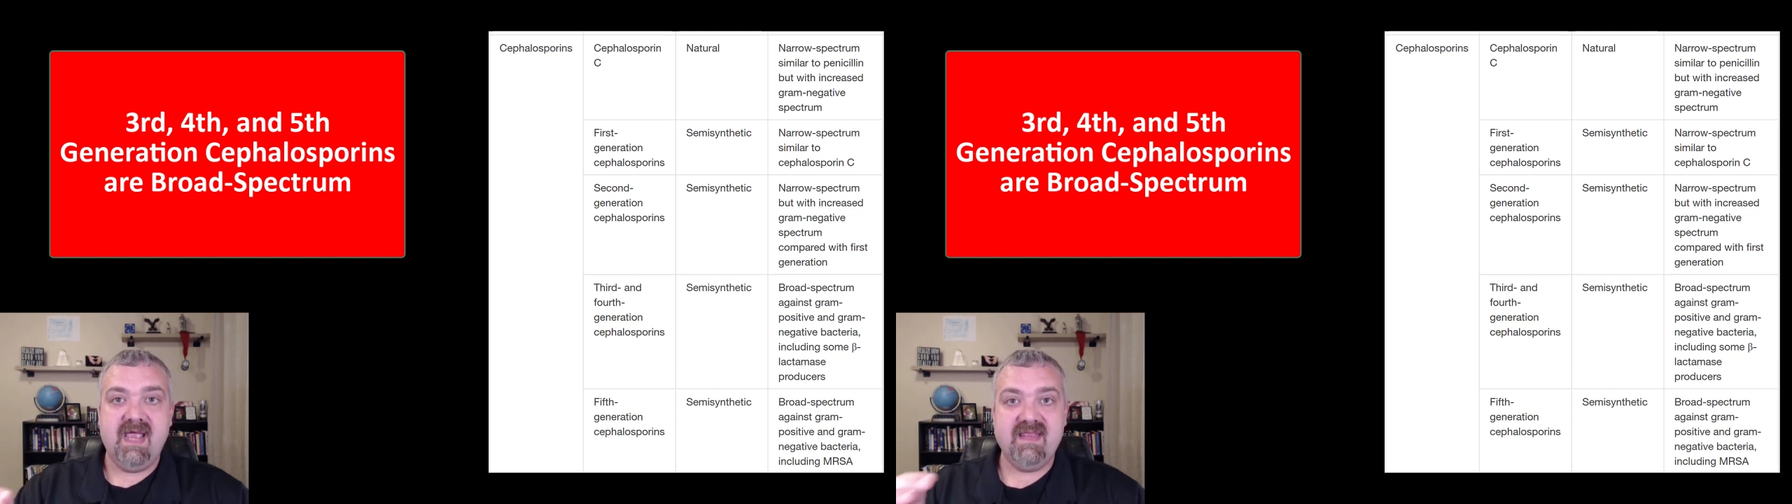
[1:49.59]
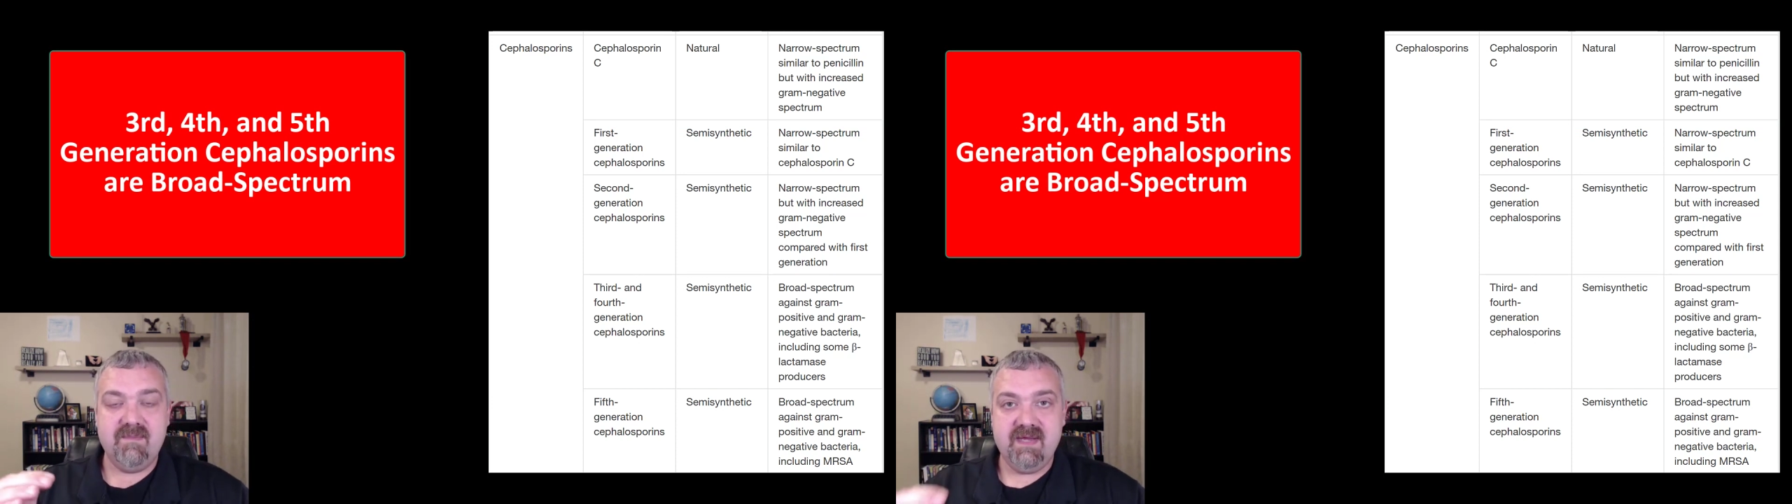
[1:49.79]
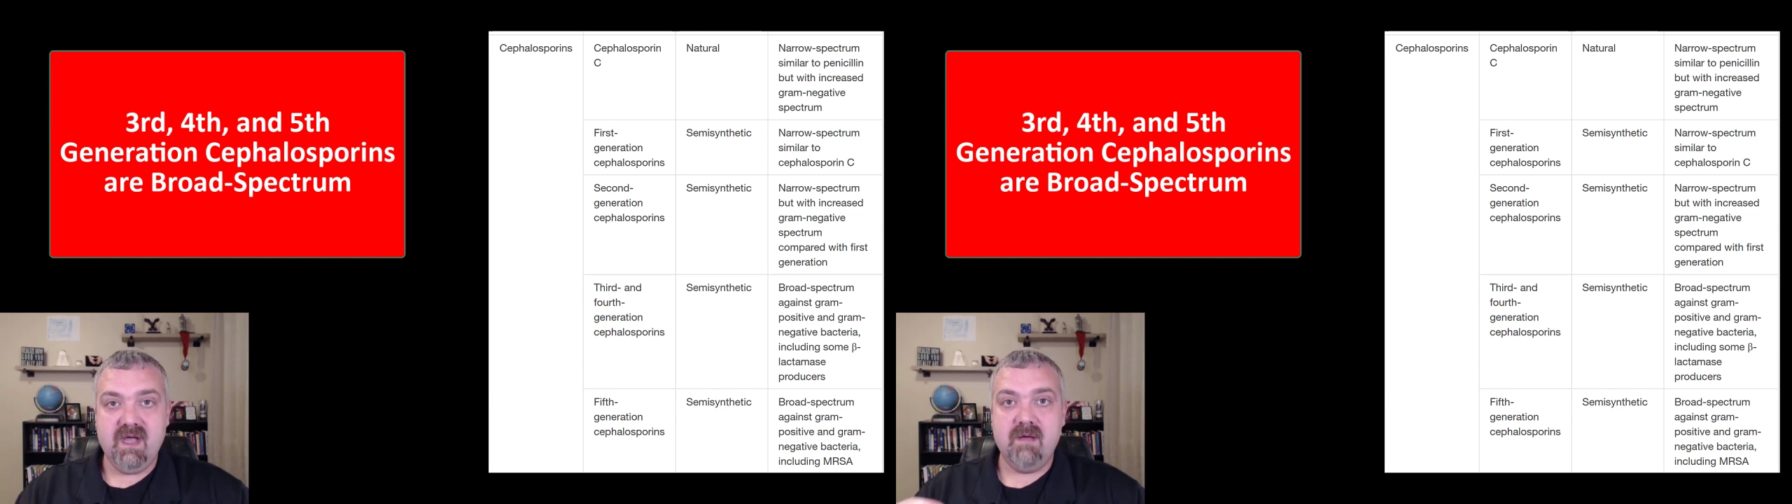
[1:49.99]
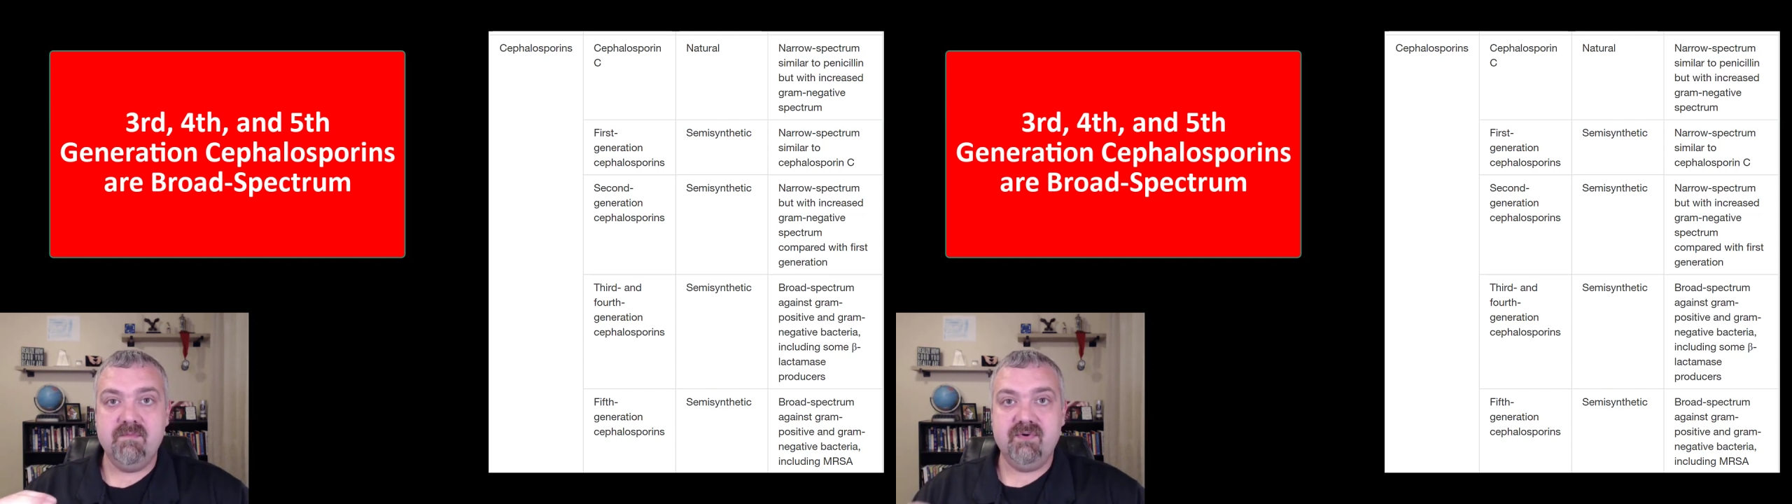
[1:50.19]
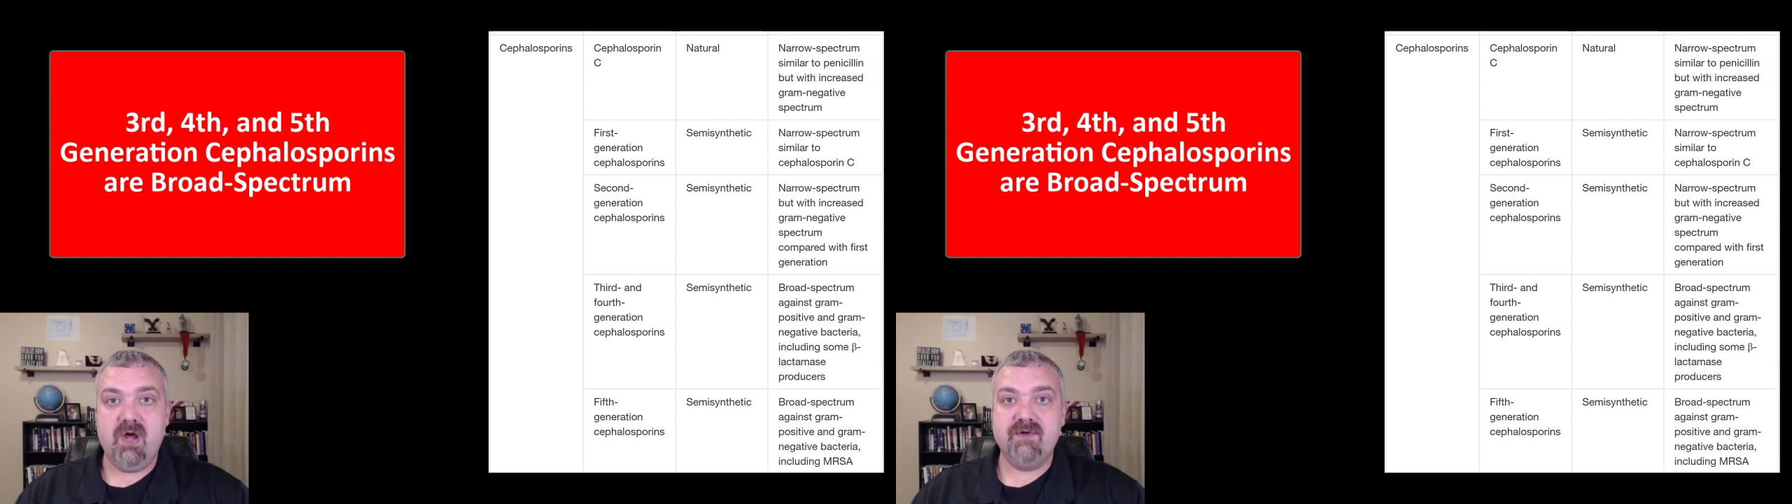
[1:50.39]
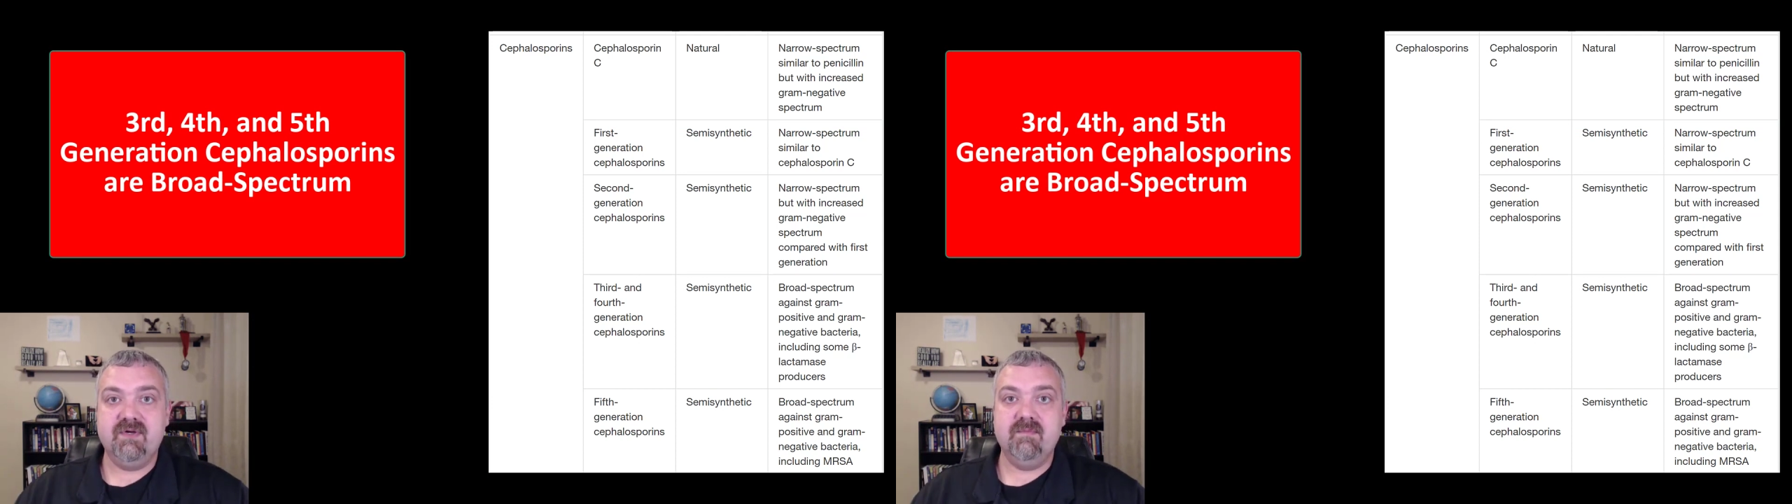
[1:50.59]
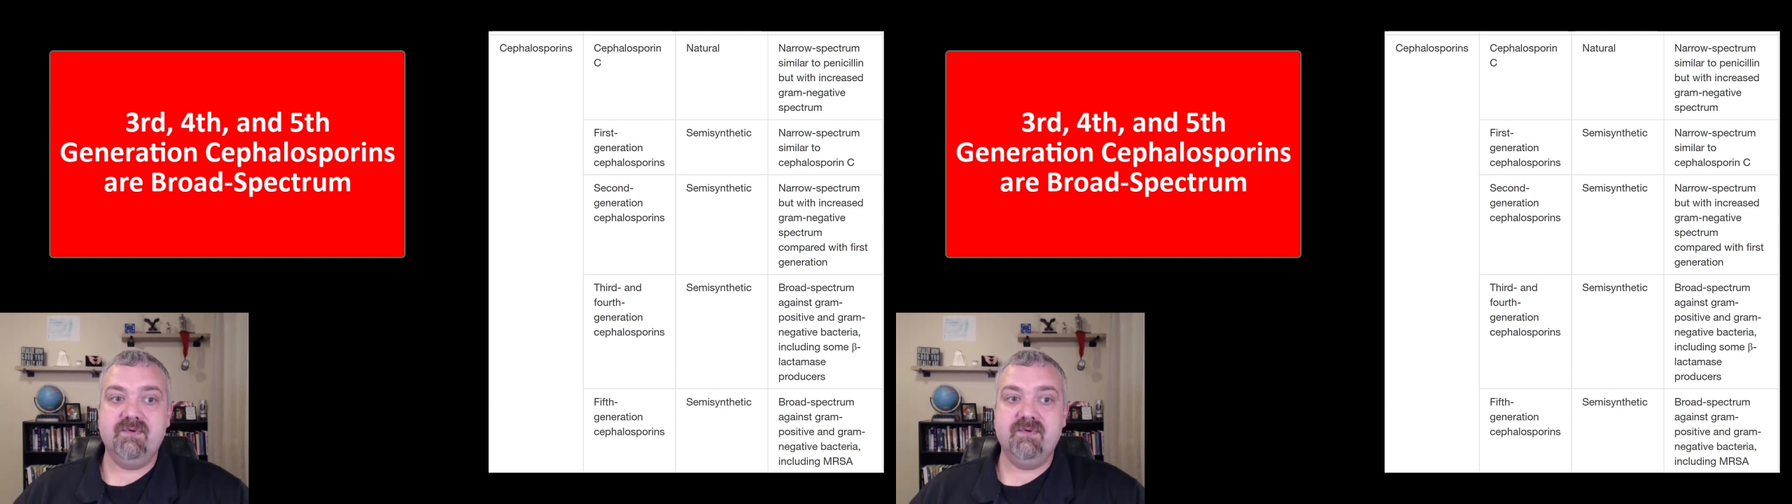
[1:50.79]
and they become broader